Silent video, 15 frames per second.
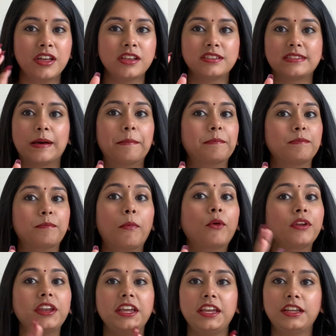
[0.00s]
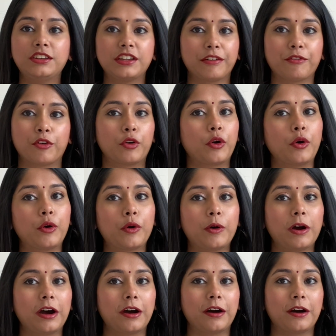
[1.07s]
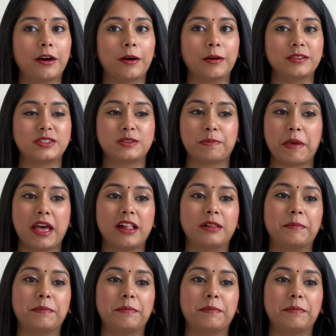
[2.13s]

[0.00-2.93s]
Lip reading: some Monique Devereaux spell,